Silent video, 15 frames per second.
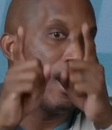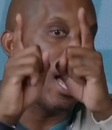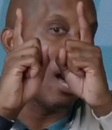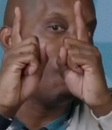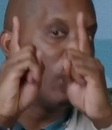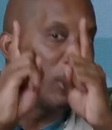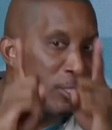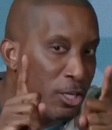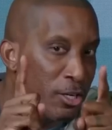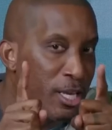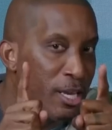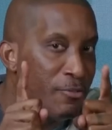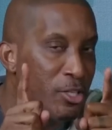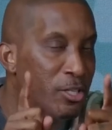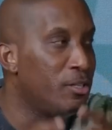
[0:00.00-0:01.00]
I was going to
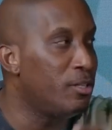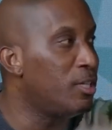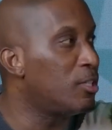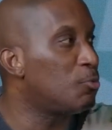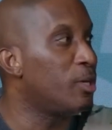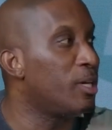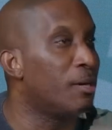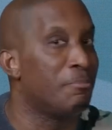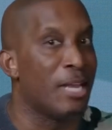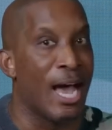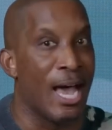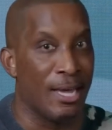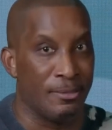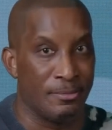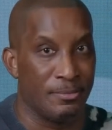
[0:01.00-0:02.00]
give it to you this week. I'm not.